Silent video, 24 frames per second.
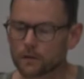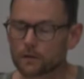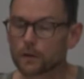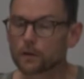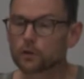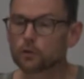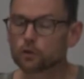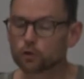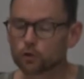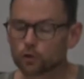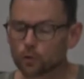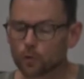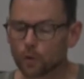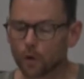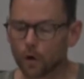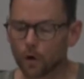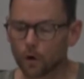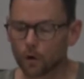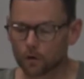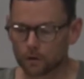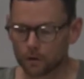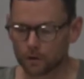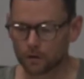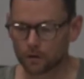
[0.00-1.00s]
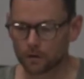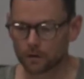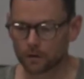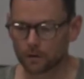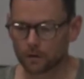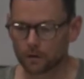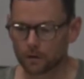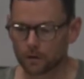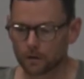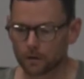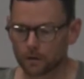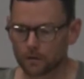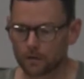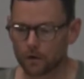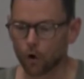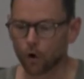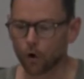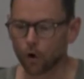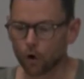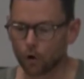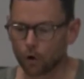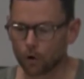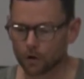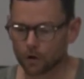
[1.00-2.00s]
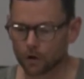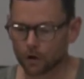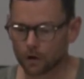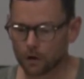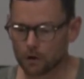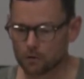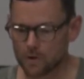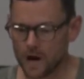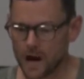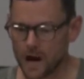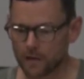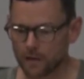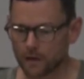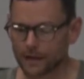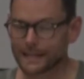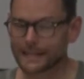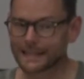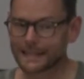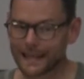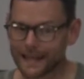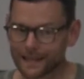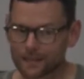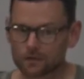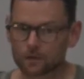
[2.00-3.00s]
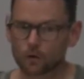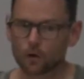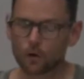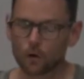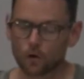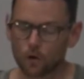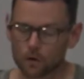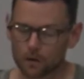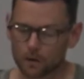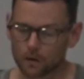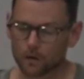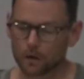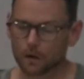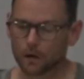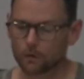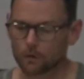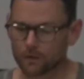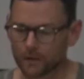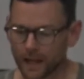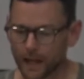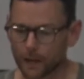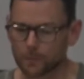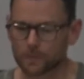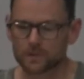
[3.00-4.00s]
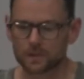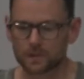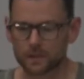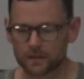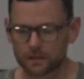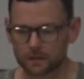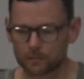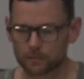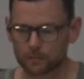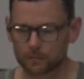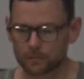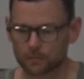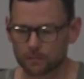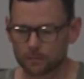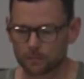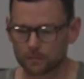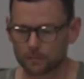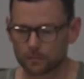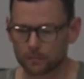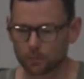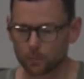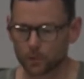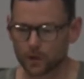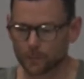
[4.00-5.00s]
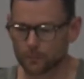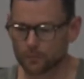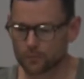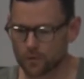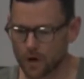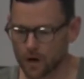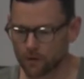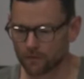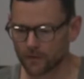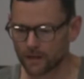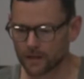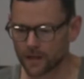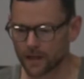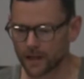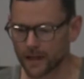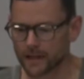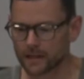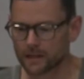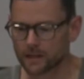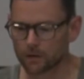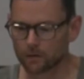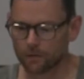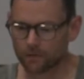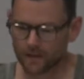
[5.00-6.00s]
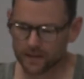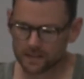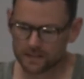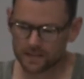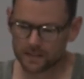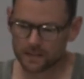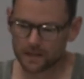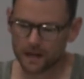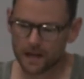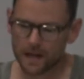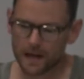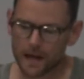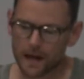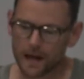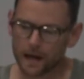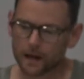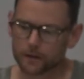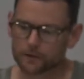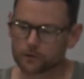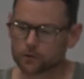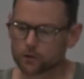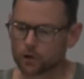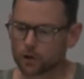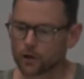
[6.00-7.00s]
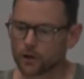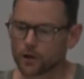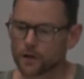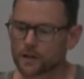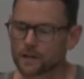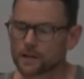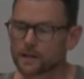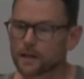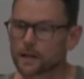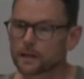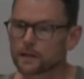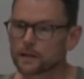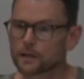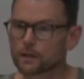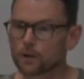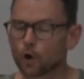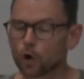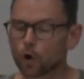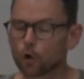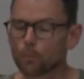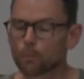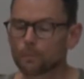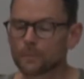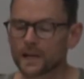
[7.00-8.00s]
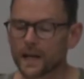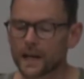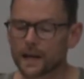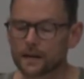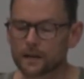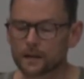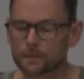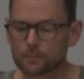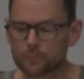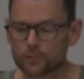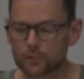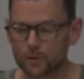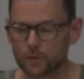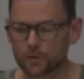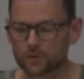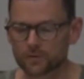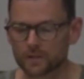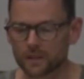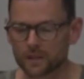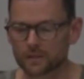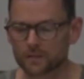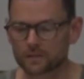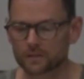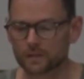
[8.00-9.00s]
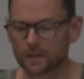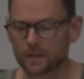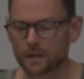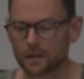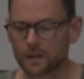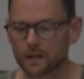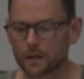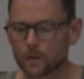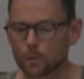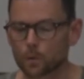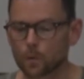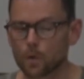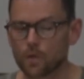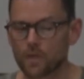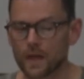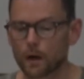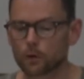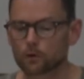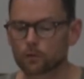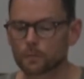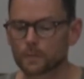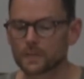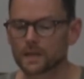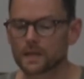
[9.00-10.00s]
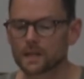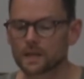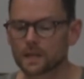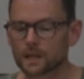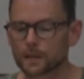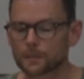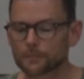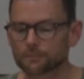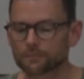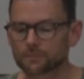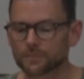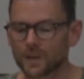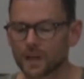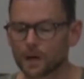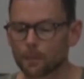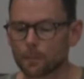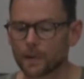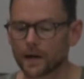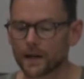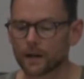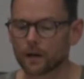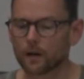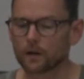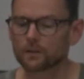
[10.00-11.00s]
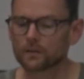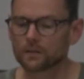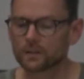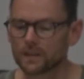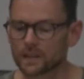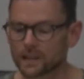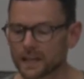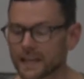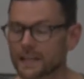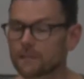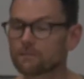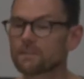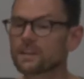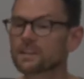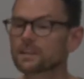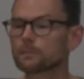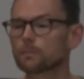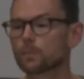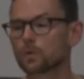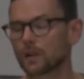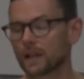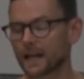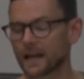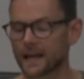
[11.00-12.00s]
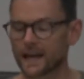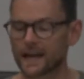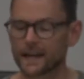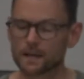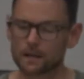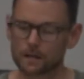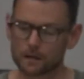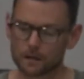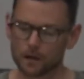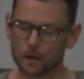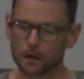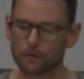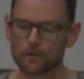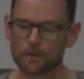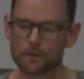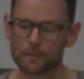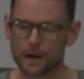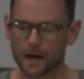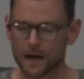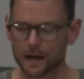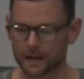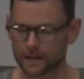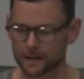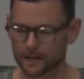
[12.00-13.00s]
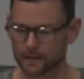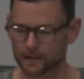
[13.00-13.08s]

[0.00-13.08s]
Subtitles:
the new order, the order or rather disorder of capitalism, where profit and deficit are joined in an open-ended process without meaning beyond the invisible hand of the market.